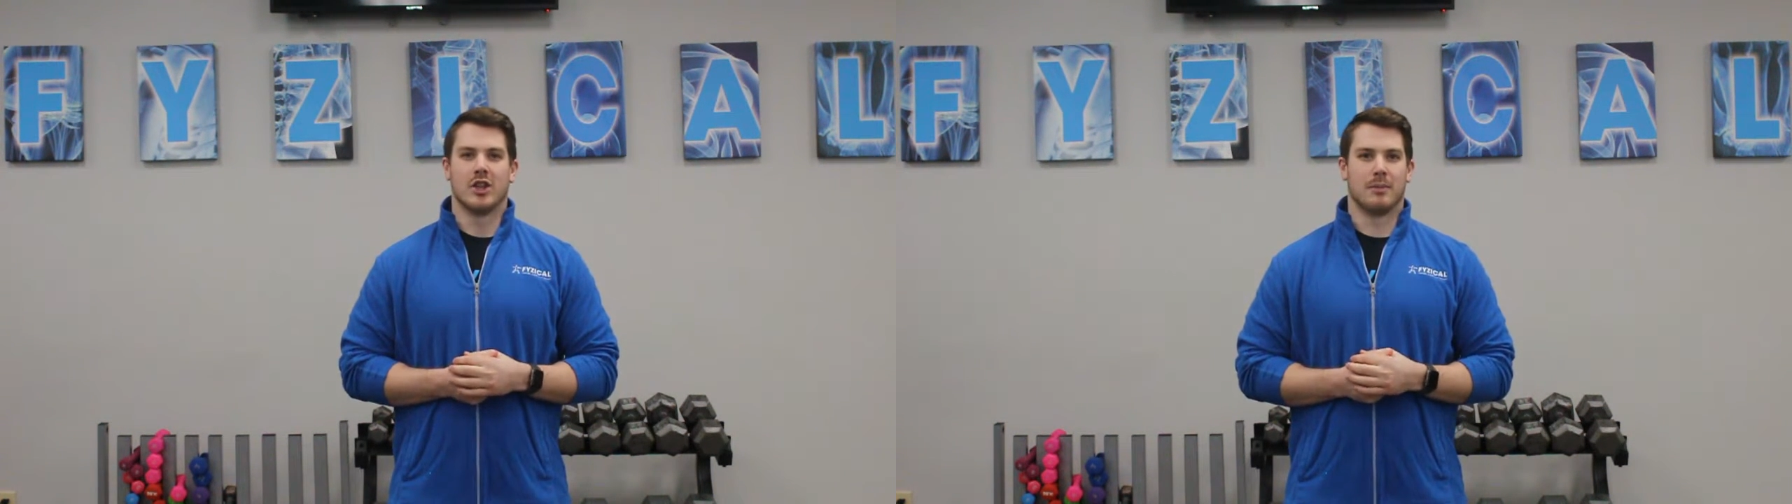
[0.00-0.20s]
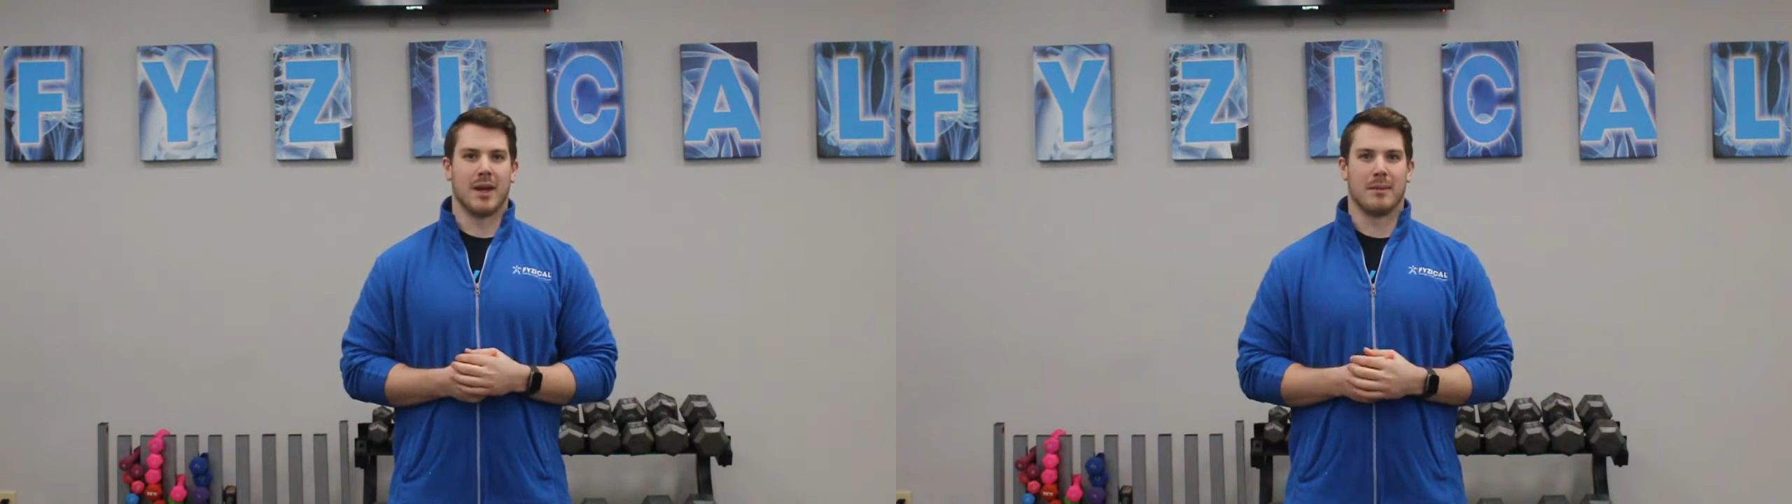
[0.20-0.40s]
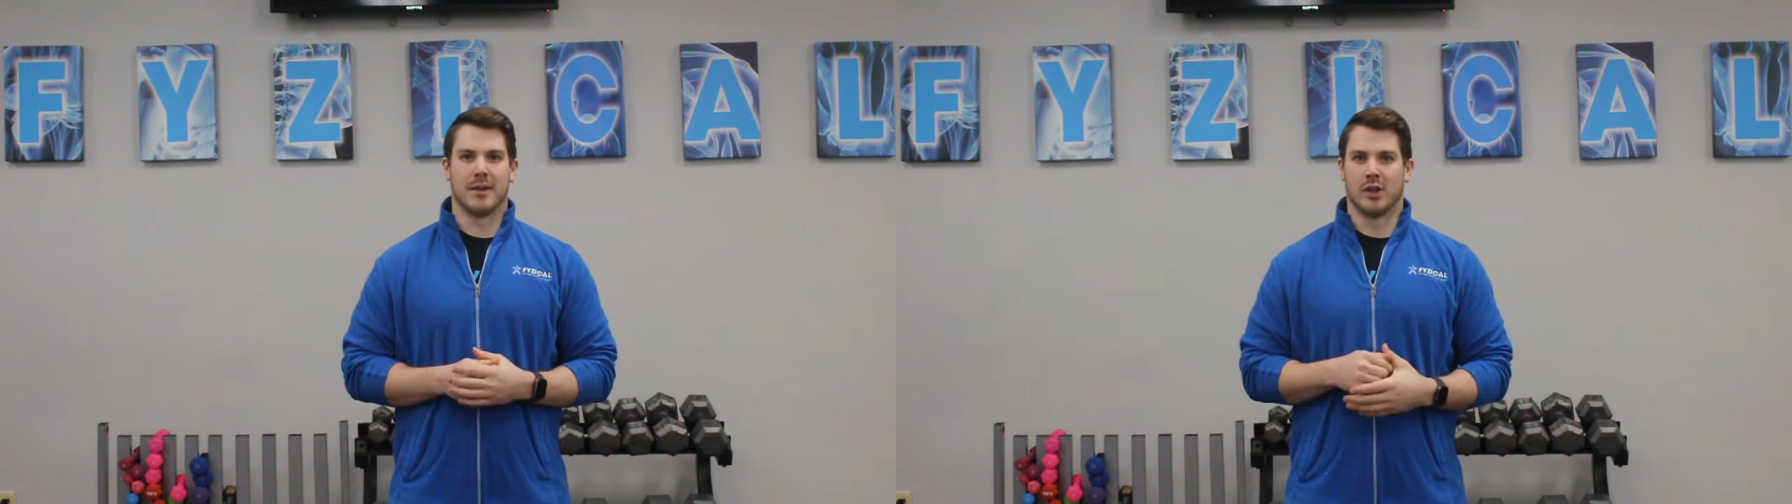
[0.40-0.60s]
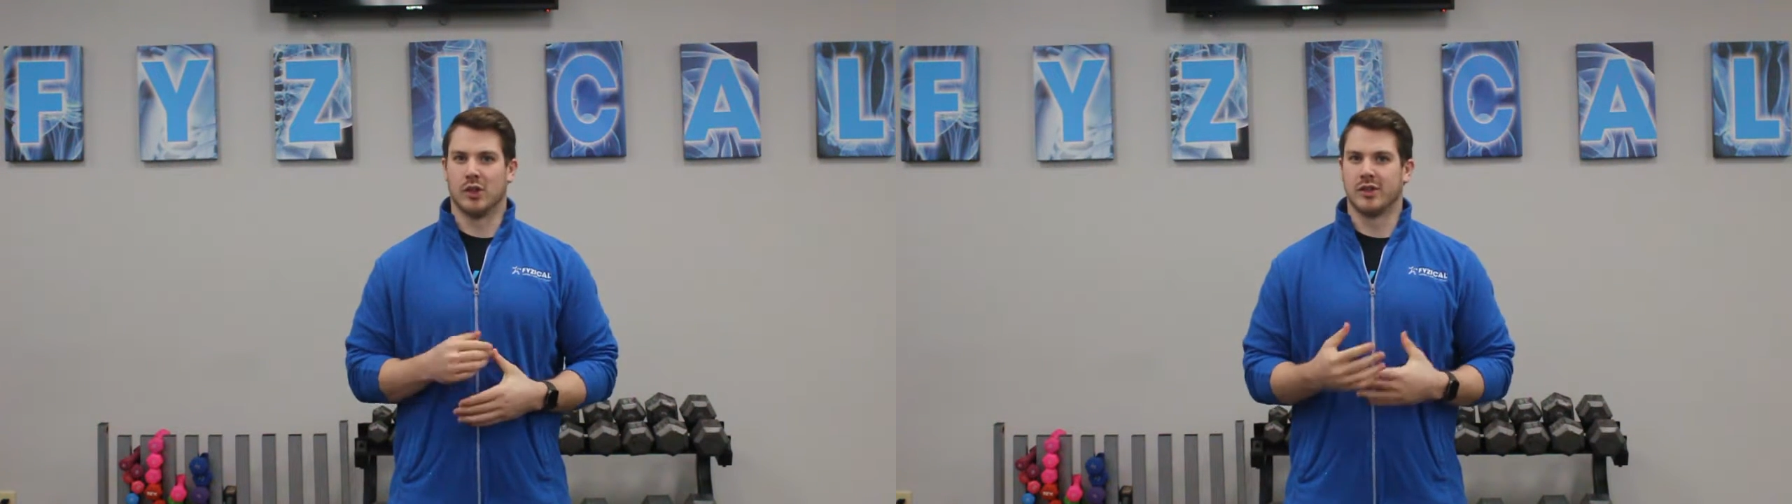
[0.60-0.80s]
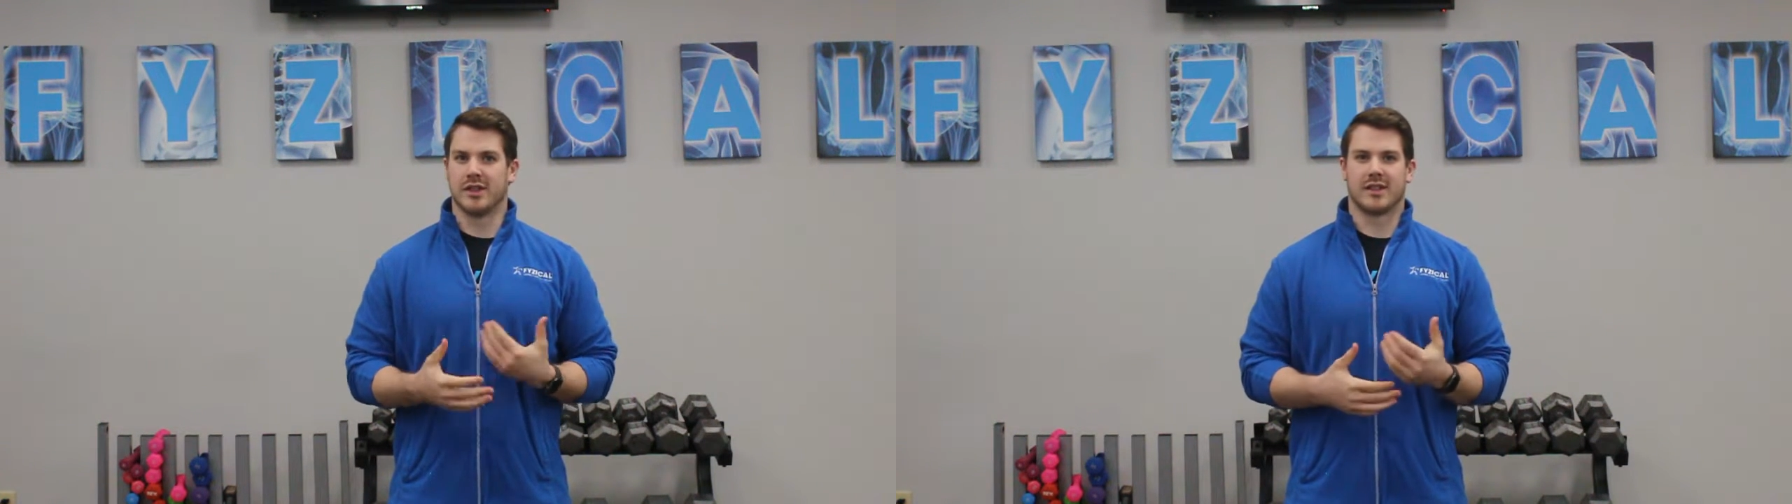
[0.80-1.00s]
you'll be able to
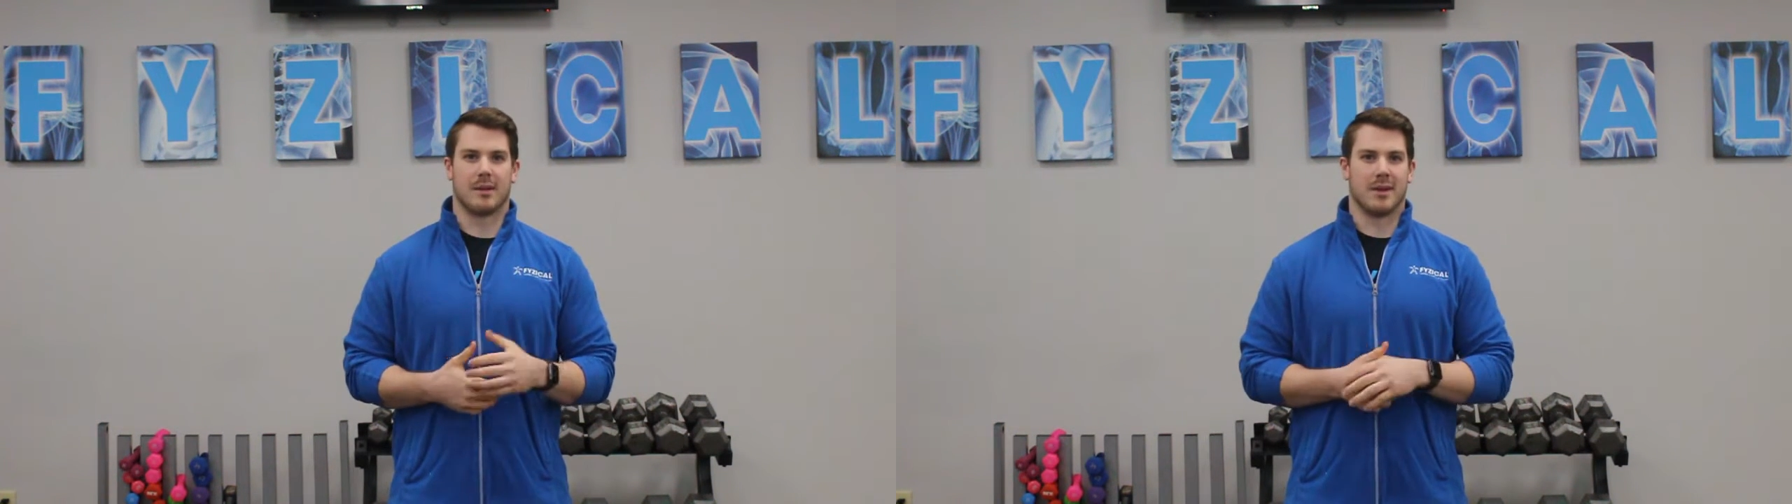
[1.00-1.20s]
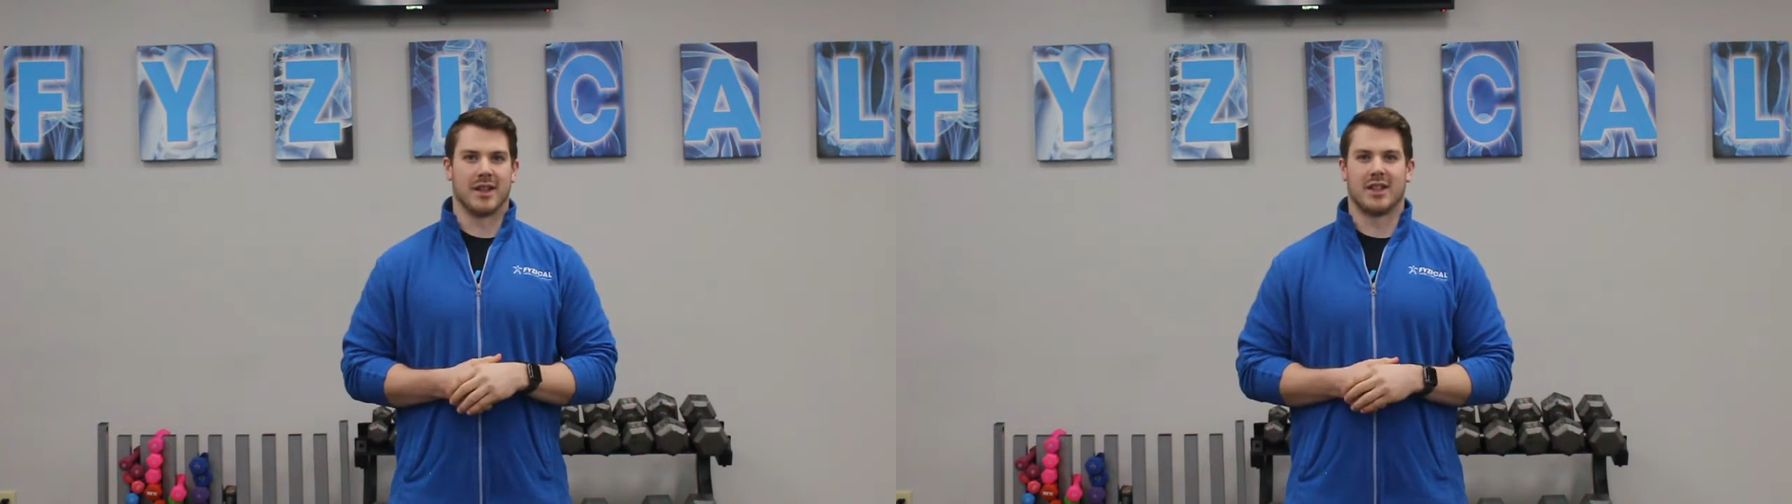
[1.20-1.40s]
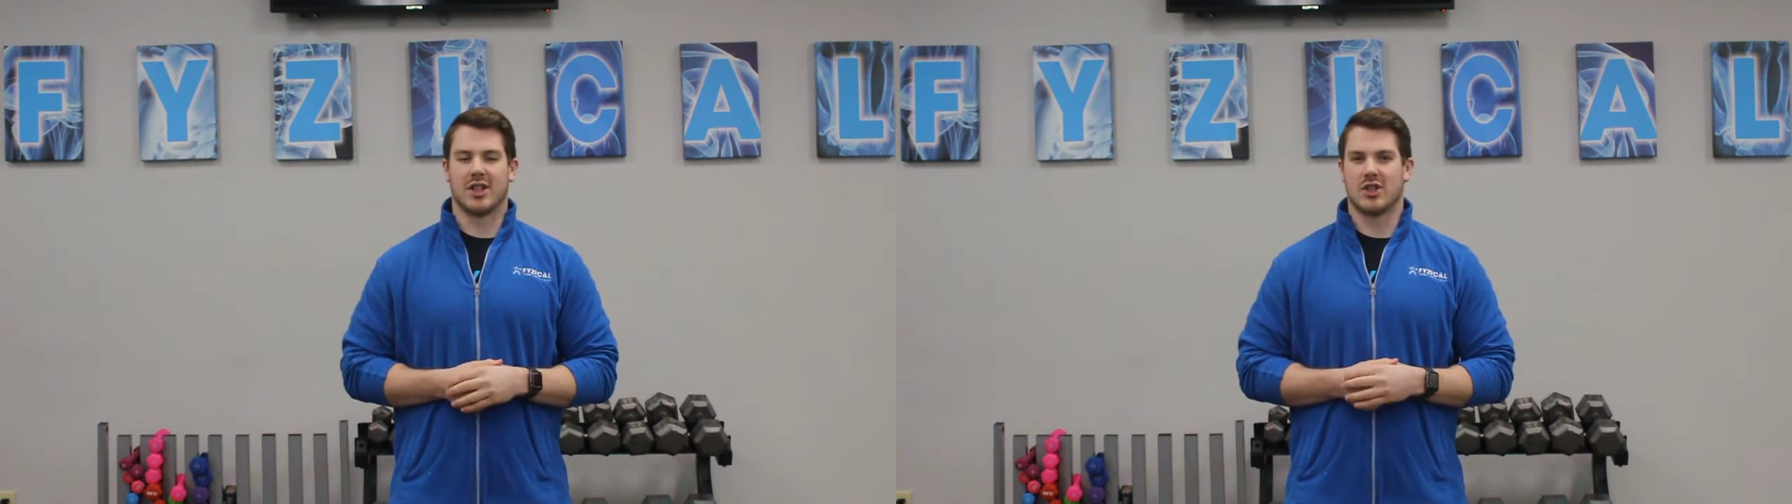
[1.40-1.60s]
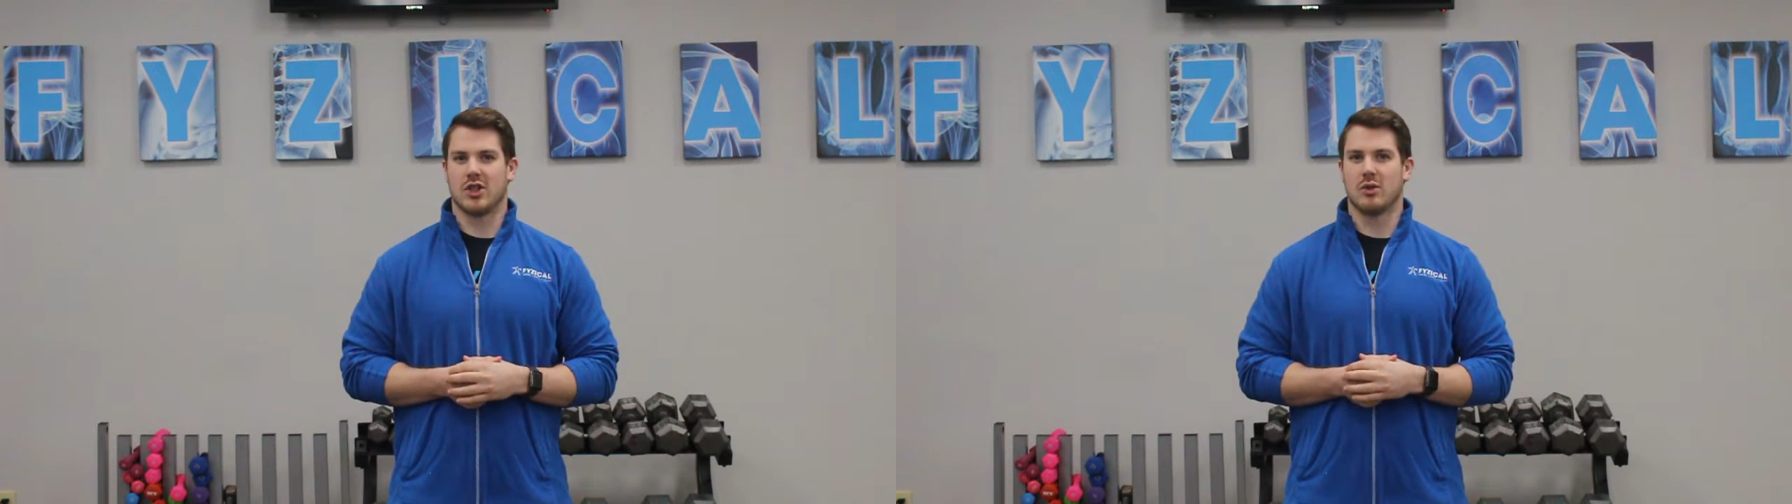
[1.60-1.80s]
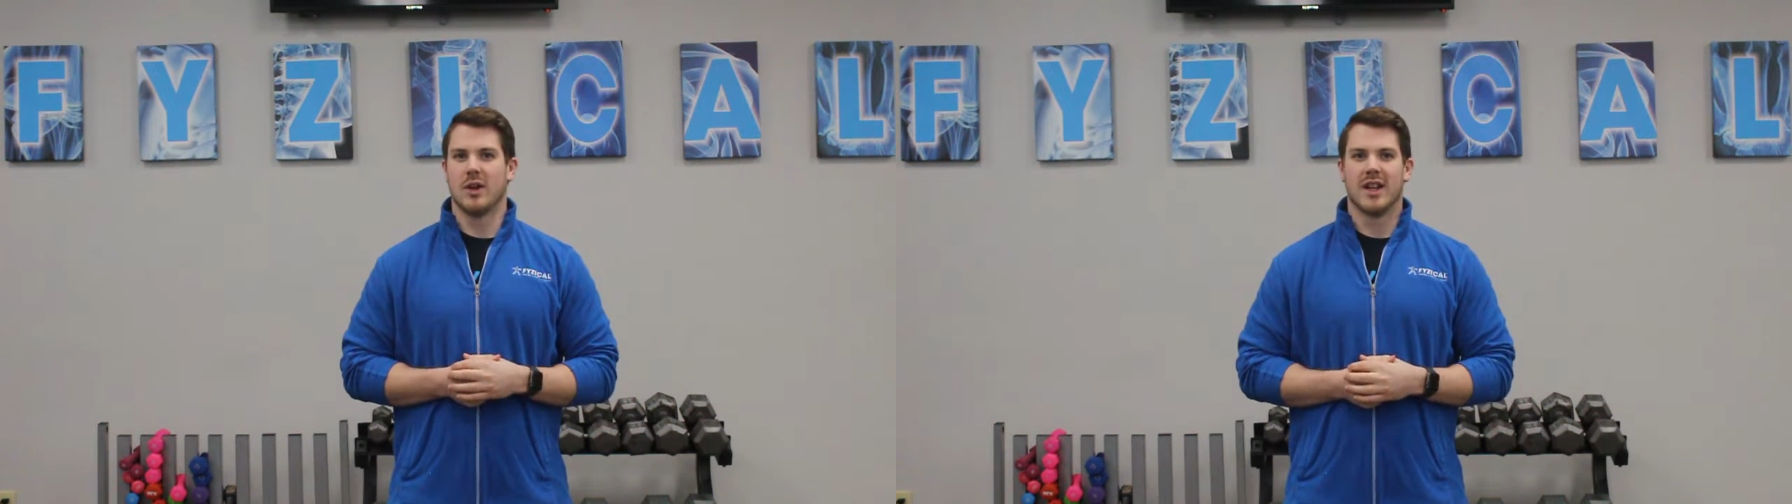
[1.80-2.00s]
loosen some of the
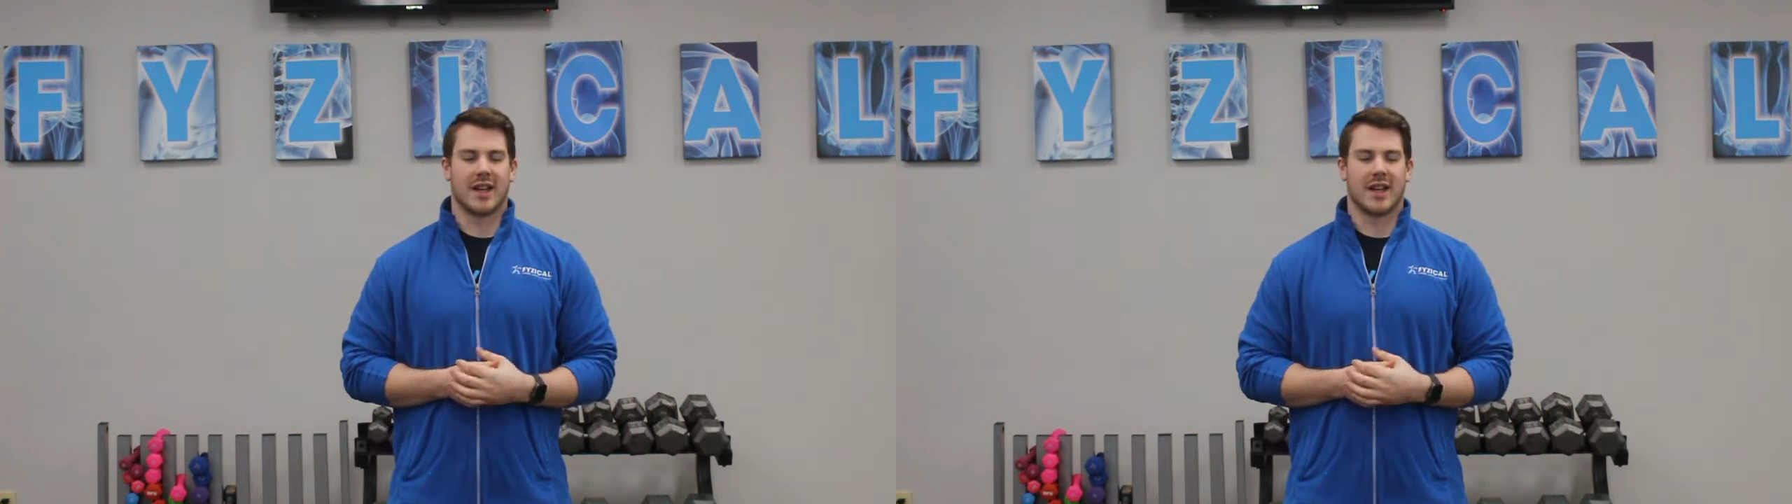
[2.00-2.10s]
tissue,